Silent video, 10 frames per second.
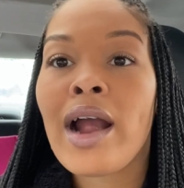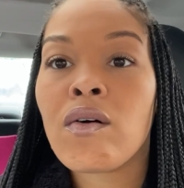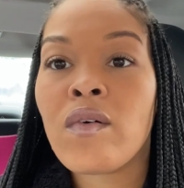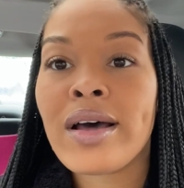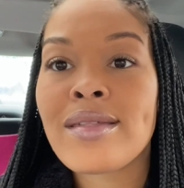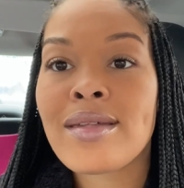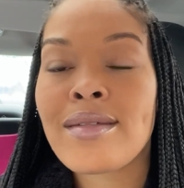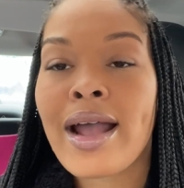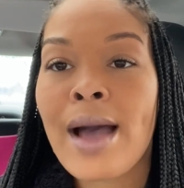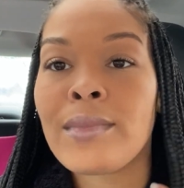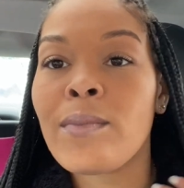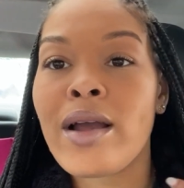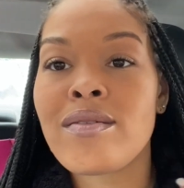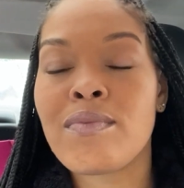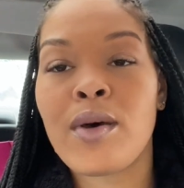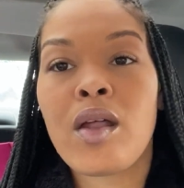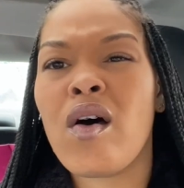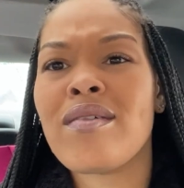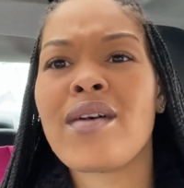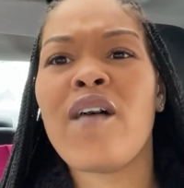on since I got my braces put
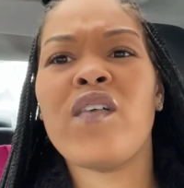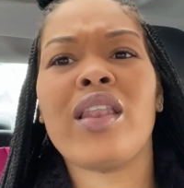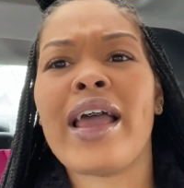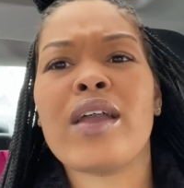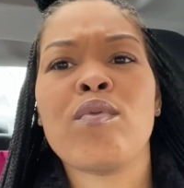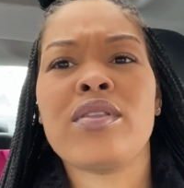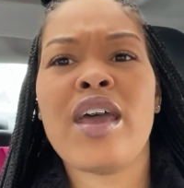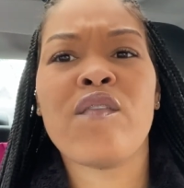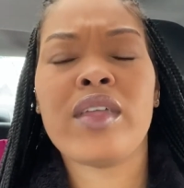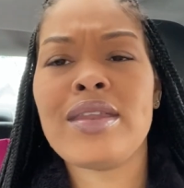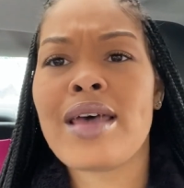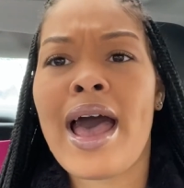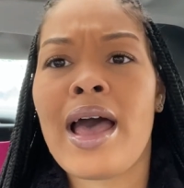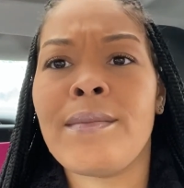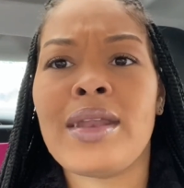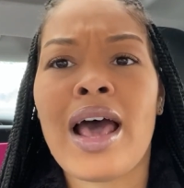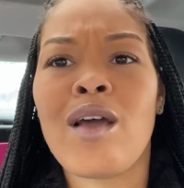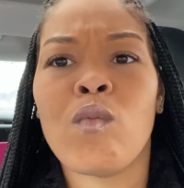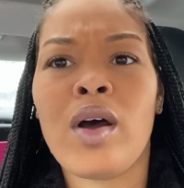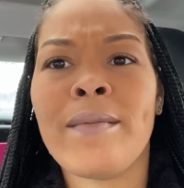on. So I felt like it was definitely time and I
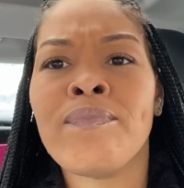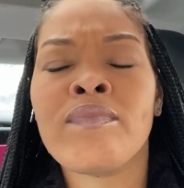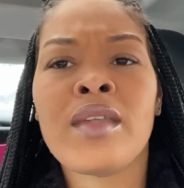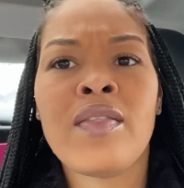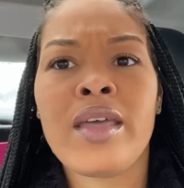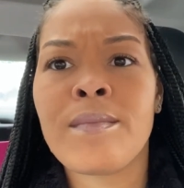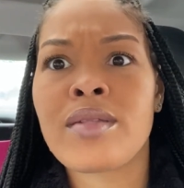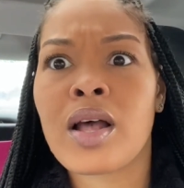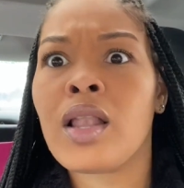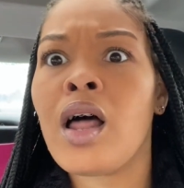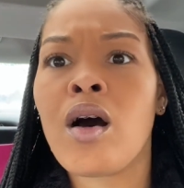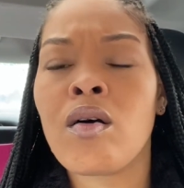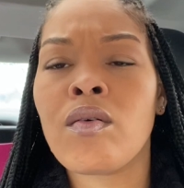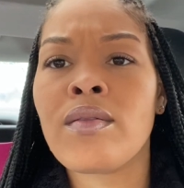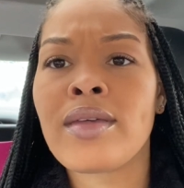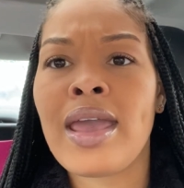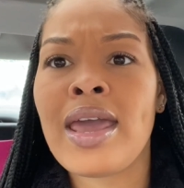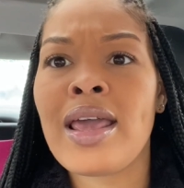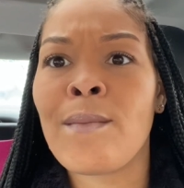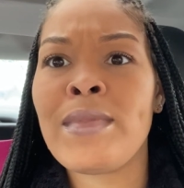didn't want them to close
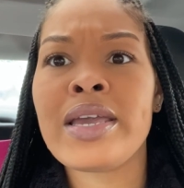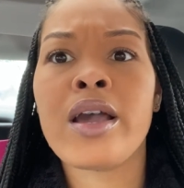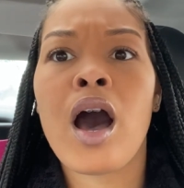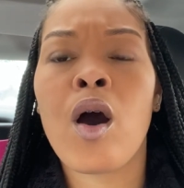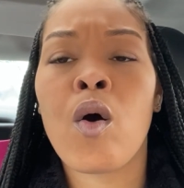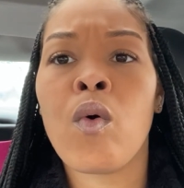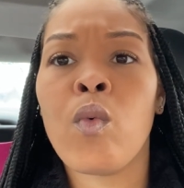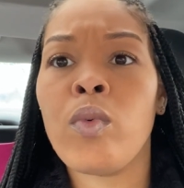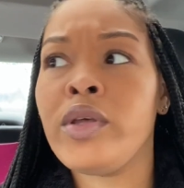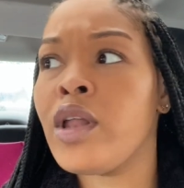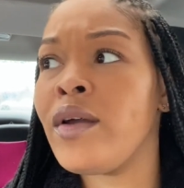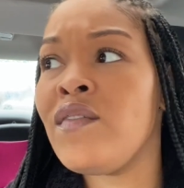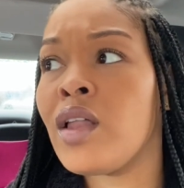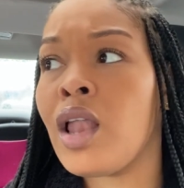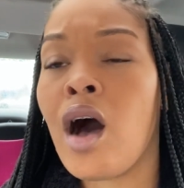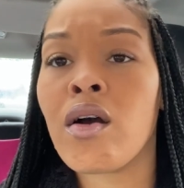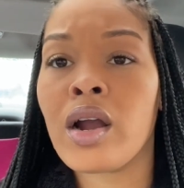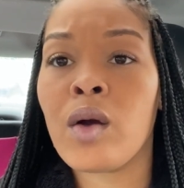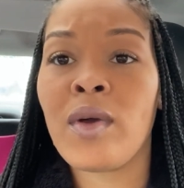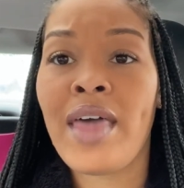and me go, you know, even
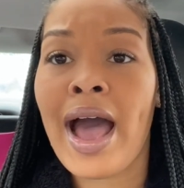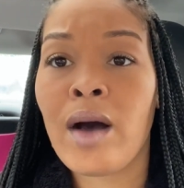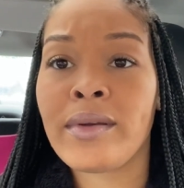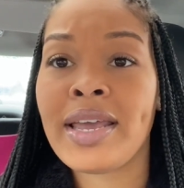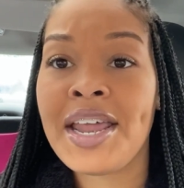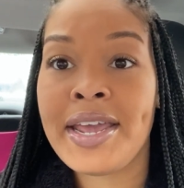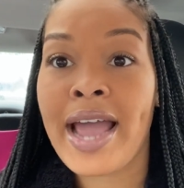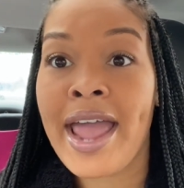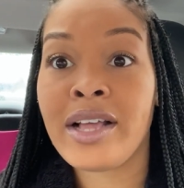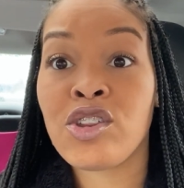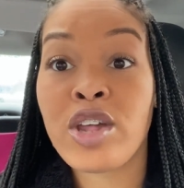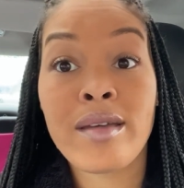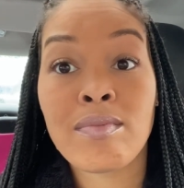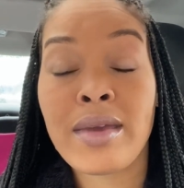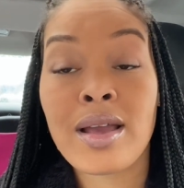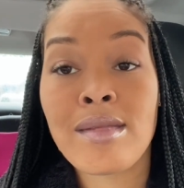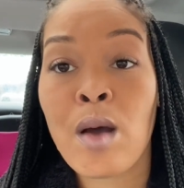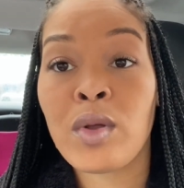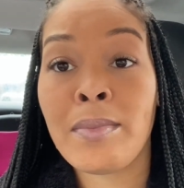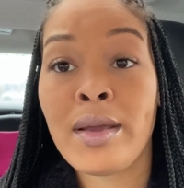longer without getting a adjustment because I
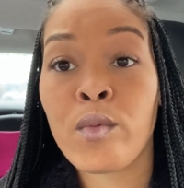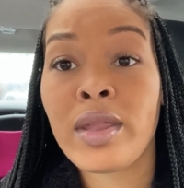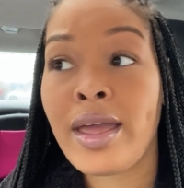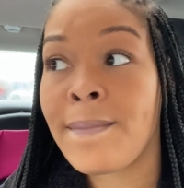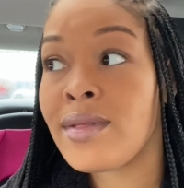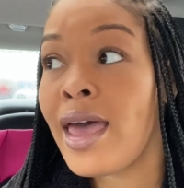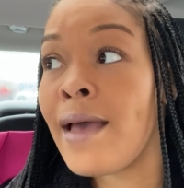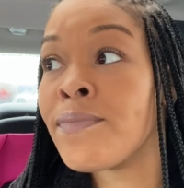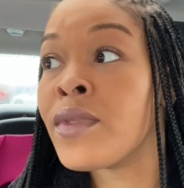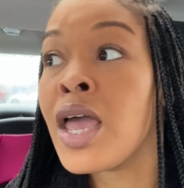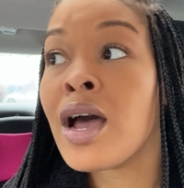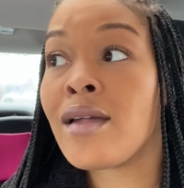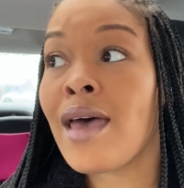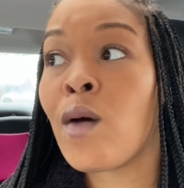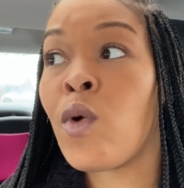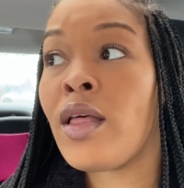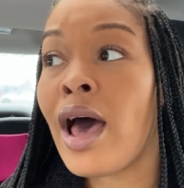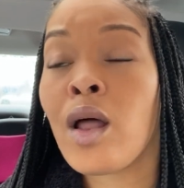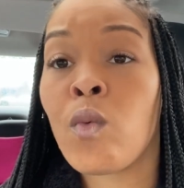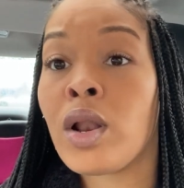would have been really upset because I want I
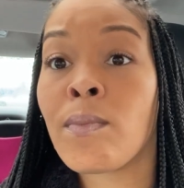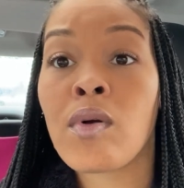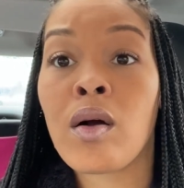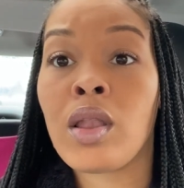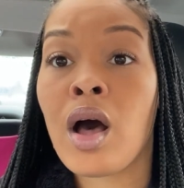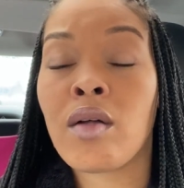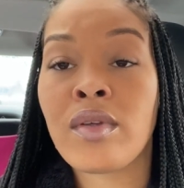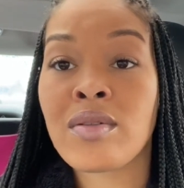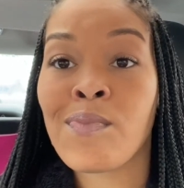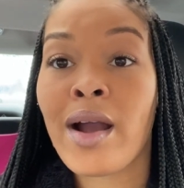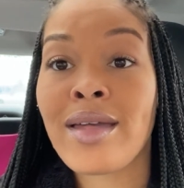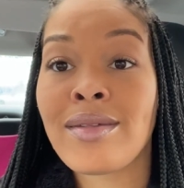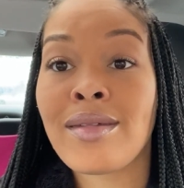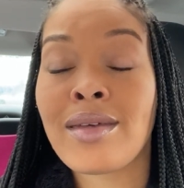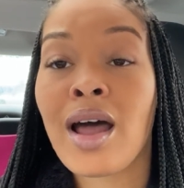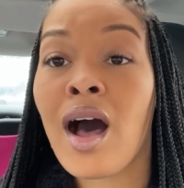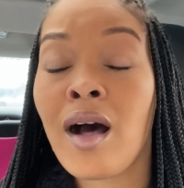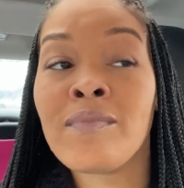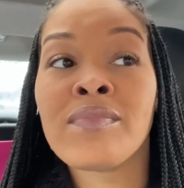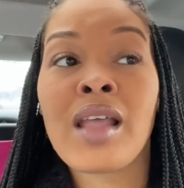don't want to prolong this process at all.